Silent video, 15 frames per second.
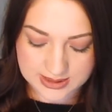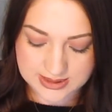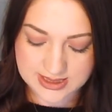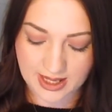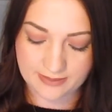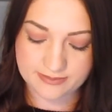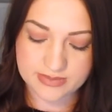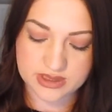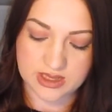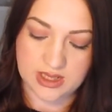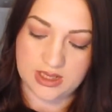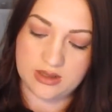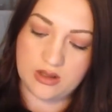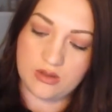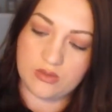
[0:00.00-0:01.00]

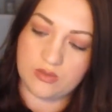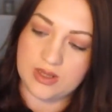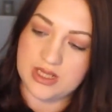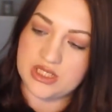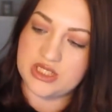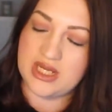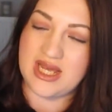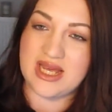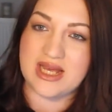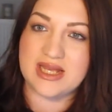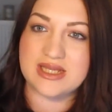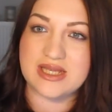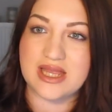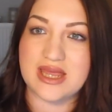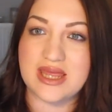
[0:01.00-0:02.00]
damson, which
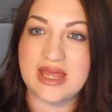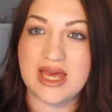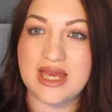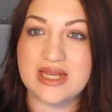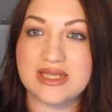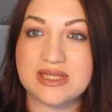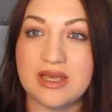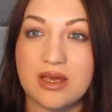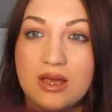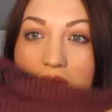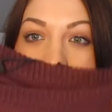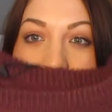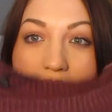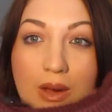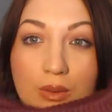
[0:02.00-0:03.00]
is this
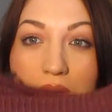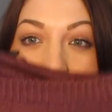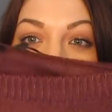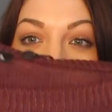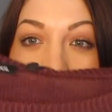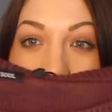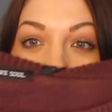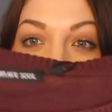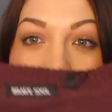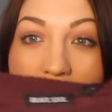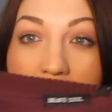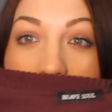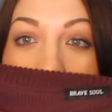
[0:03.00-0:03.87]
colour, which I